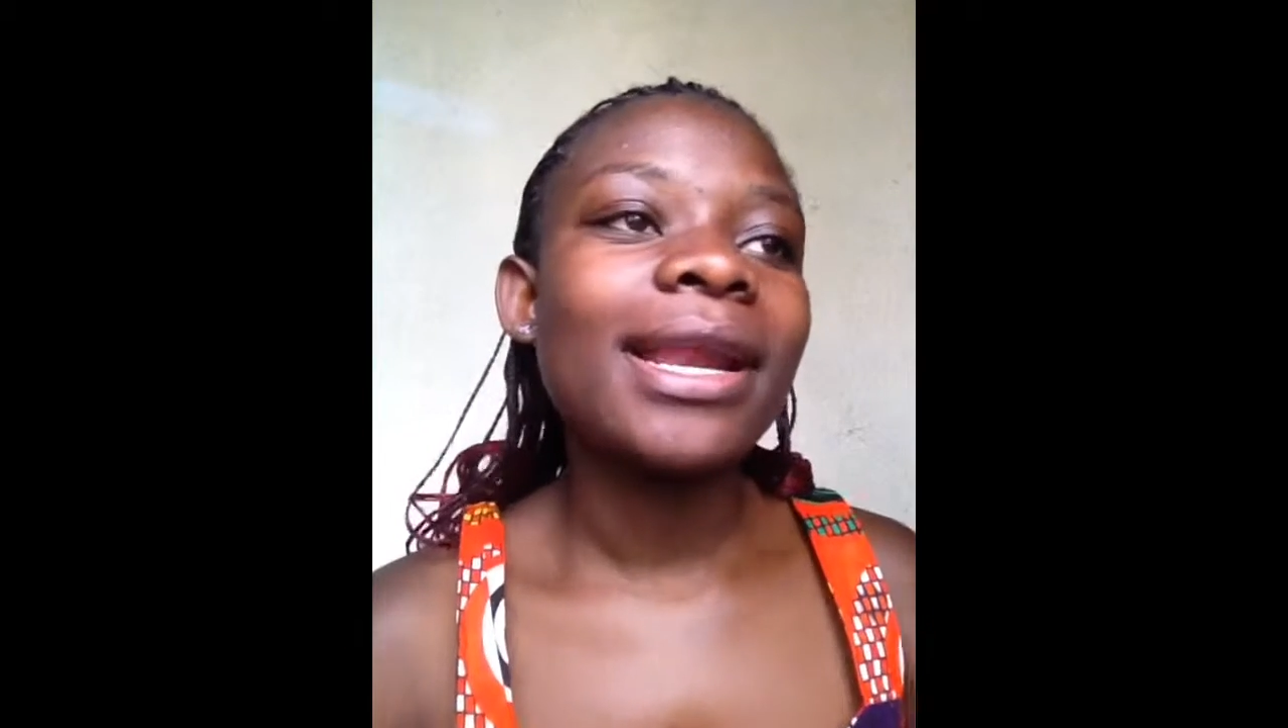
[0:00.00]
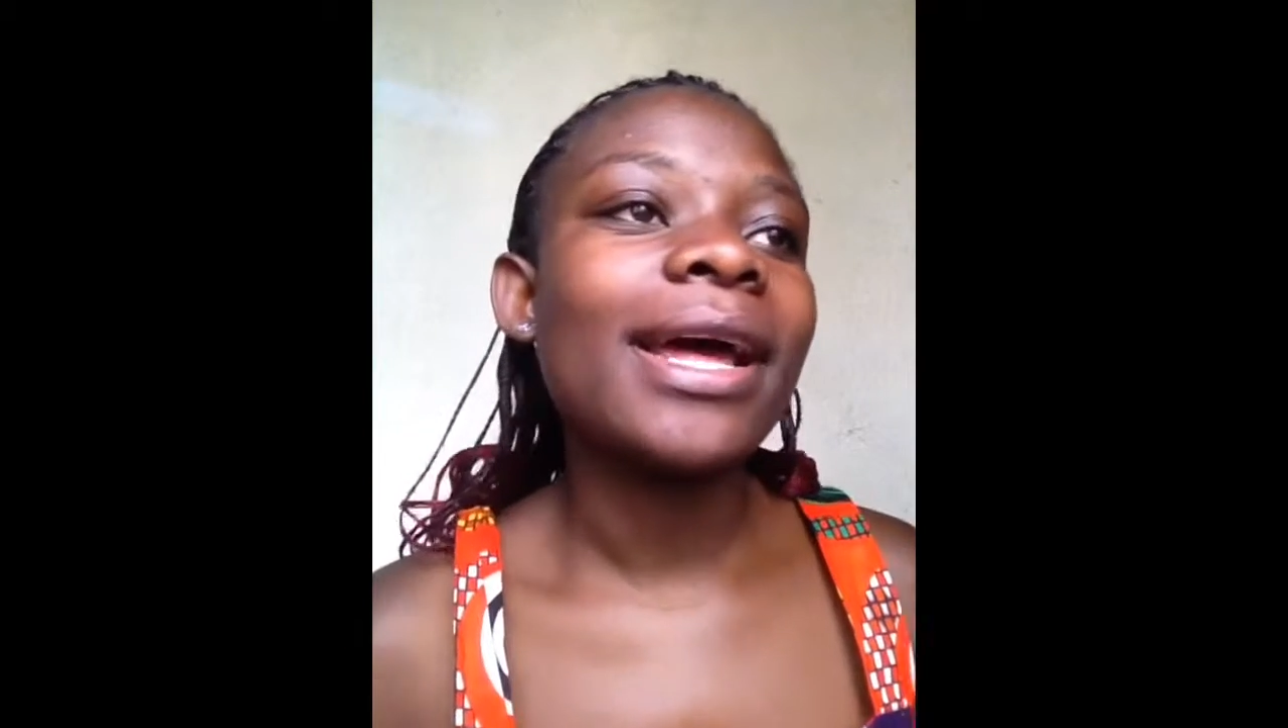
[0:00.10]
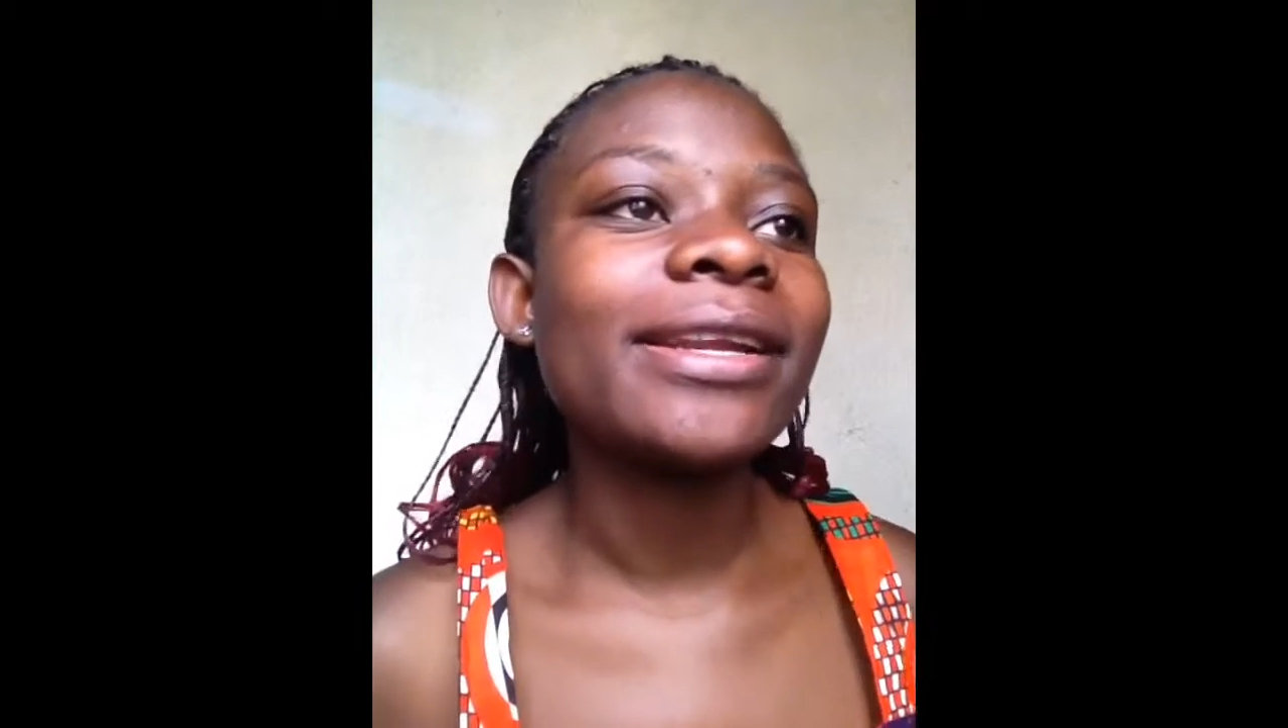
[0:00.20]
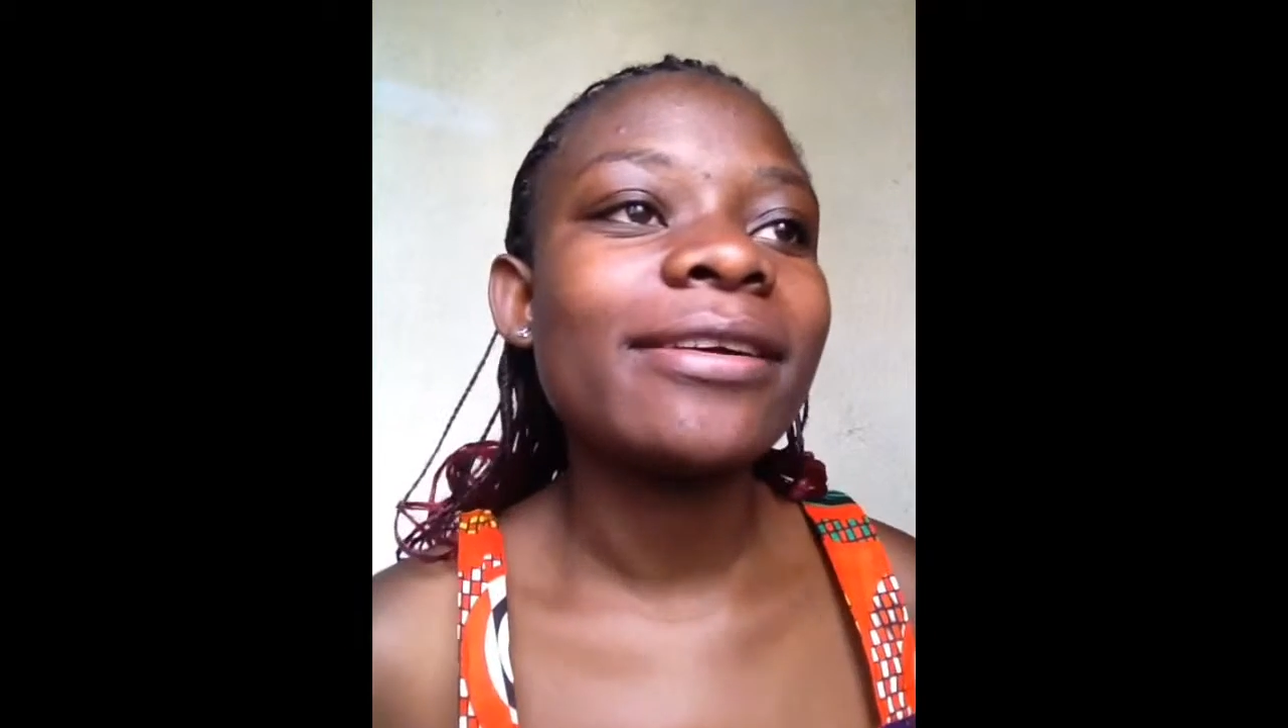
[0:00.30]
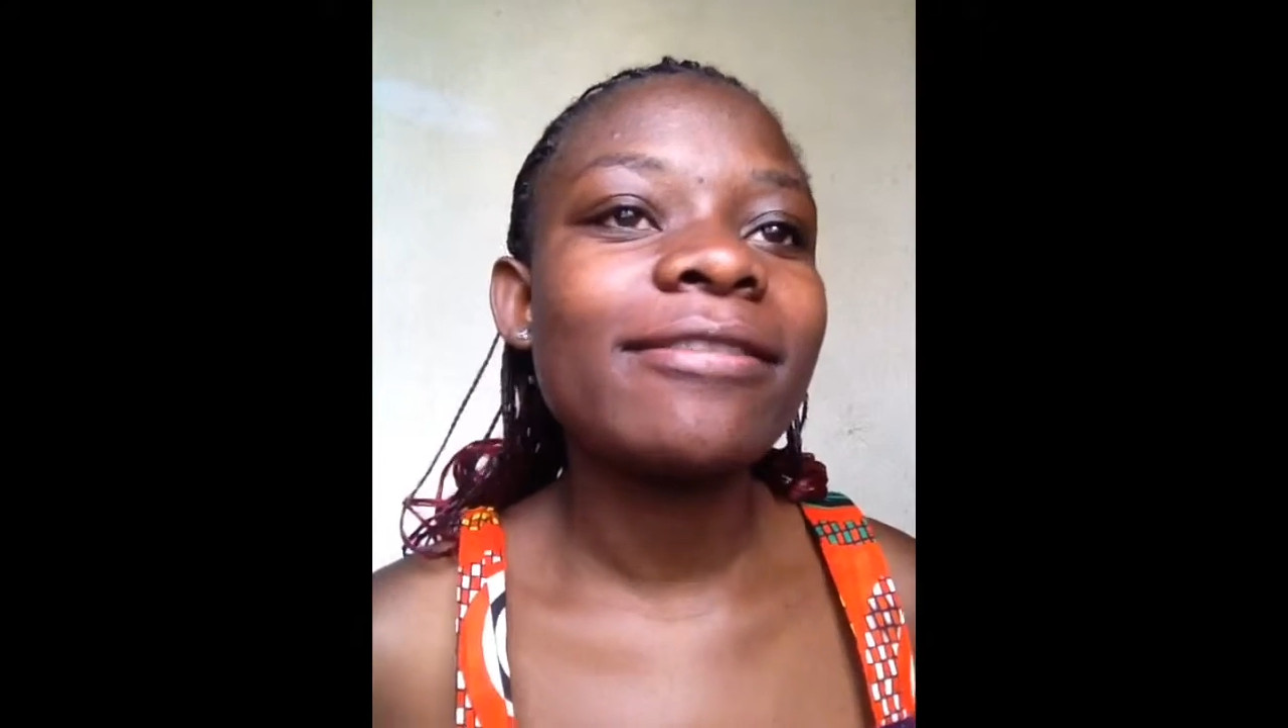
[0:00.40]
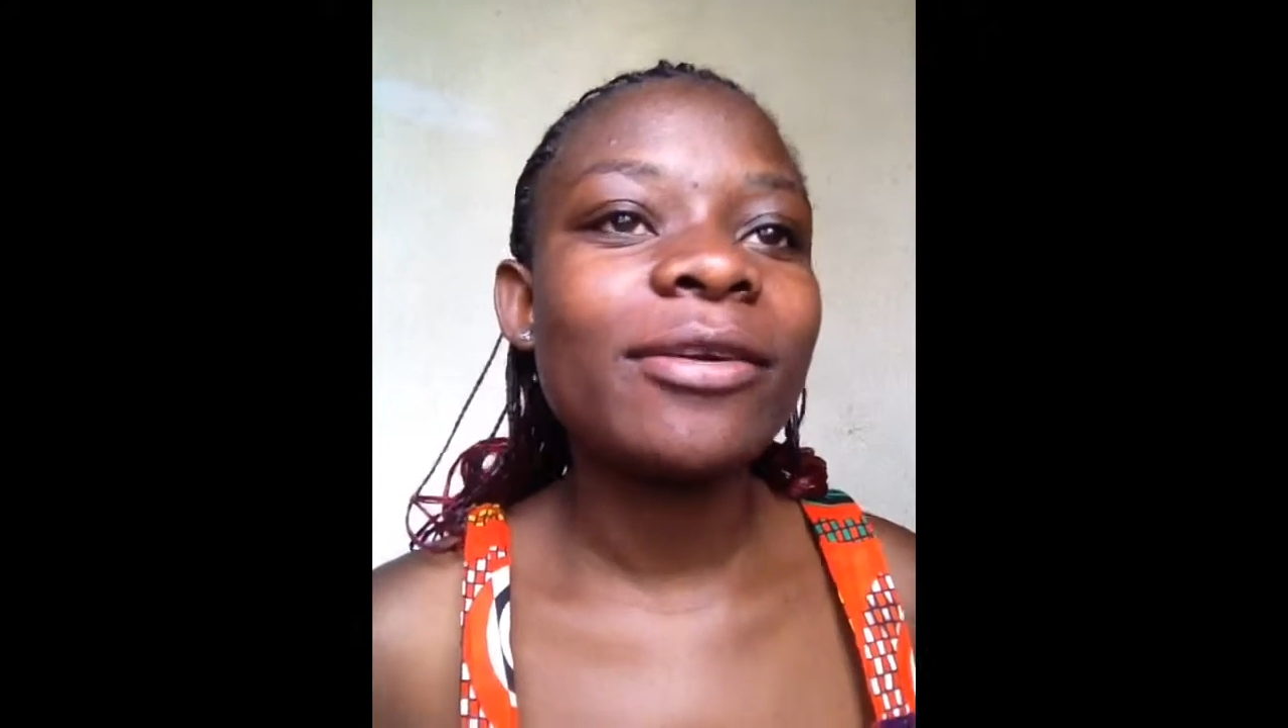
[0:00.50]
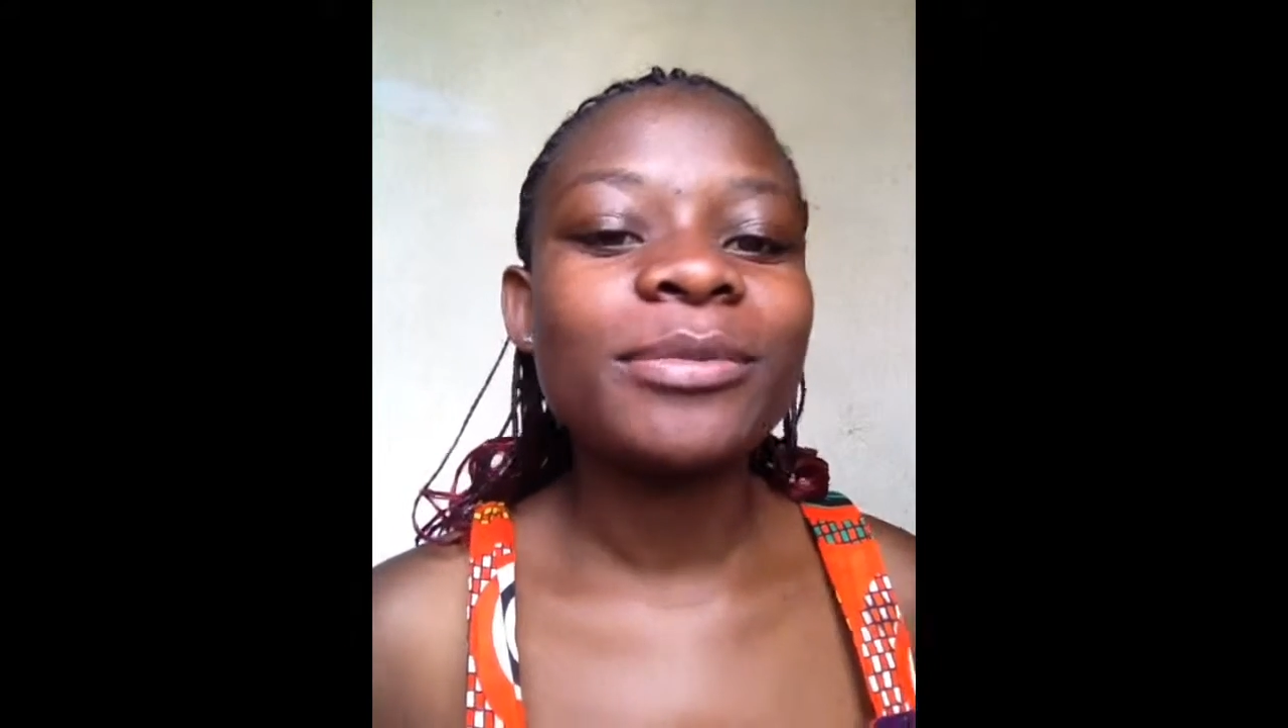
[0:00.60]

on learning